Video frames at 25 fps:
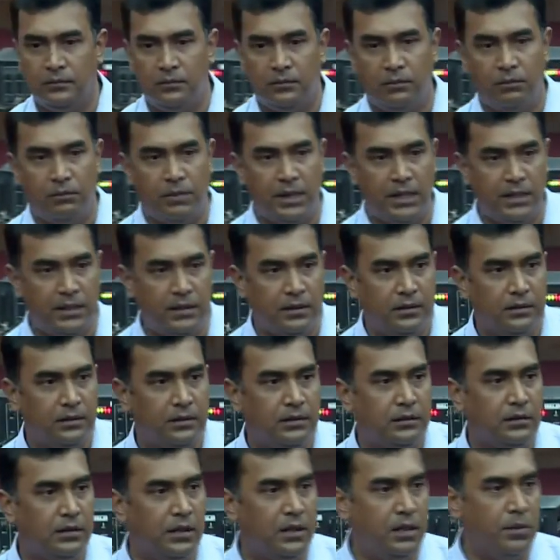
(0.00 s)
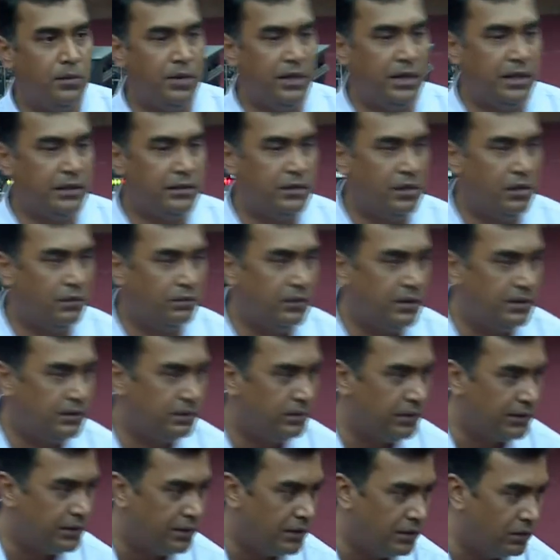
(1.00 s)
But the limitation of this
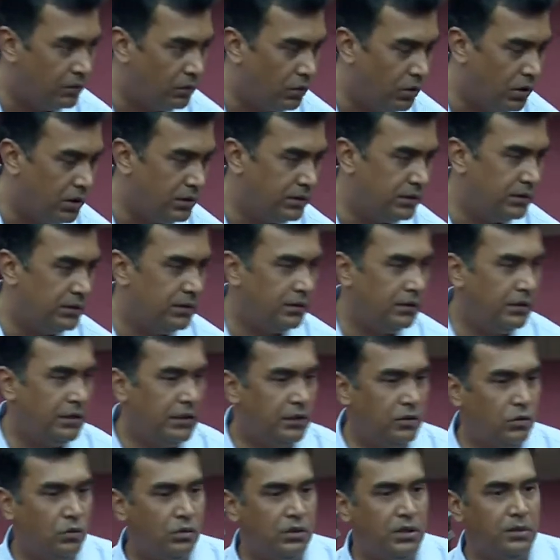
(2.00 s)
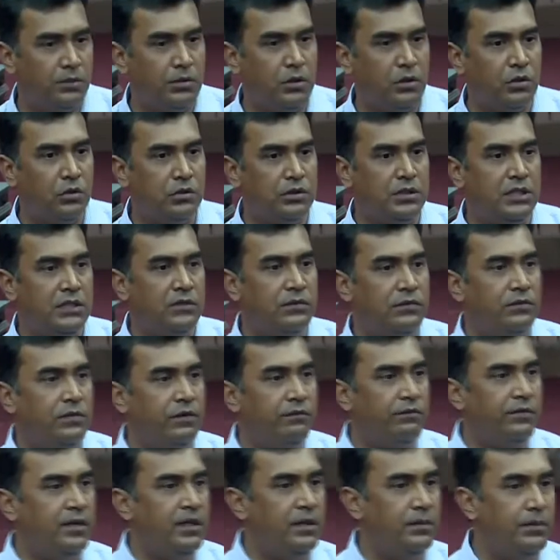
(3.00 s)
machine was it only produces
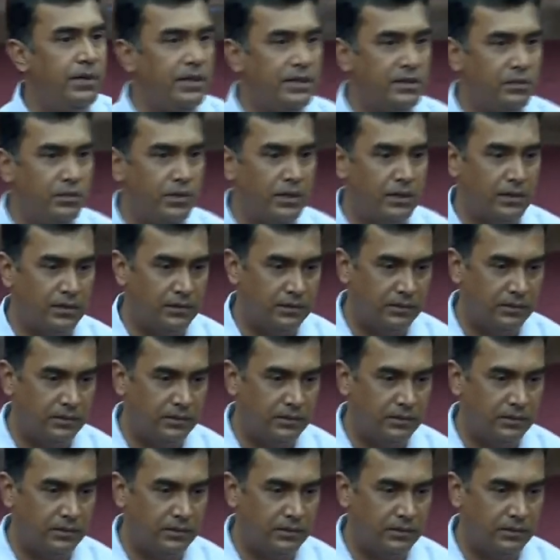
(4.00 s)
50 base pair.